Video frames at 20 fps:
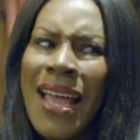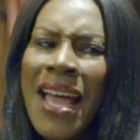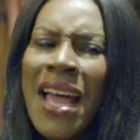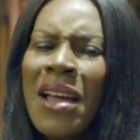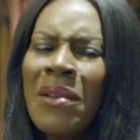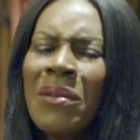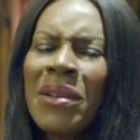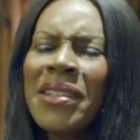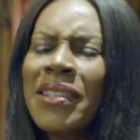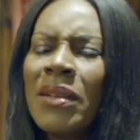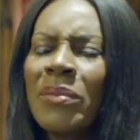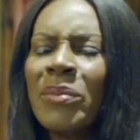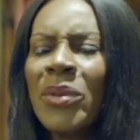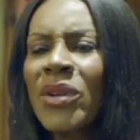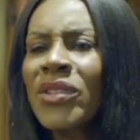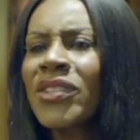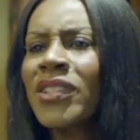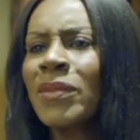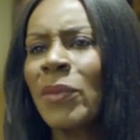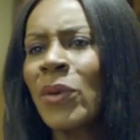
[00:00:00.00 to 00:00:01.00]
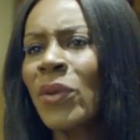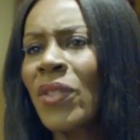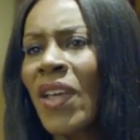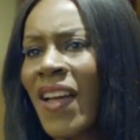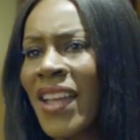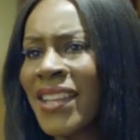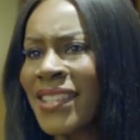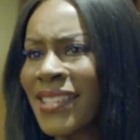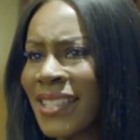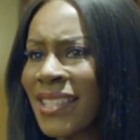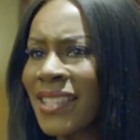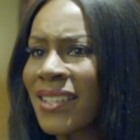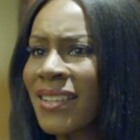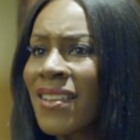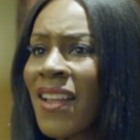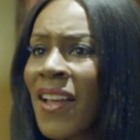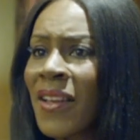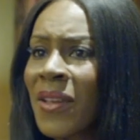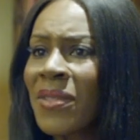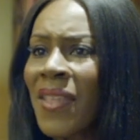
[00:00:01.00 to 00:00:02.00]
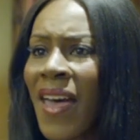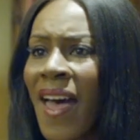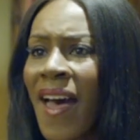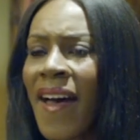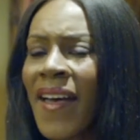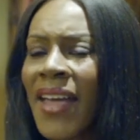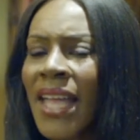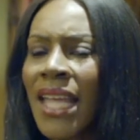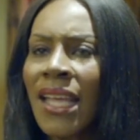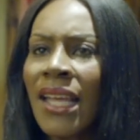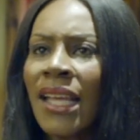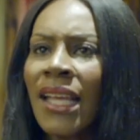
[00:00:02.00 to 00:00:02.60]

how is it possible that I didn't know that?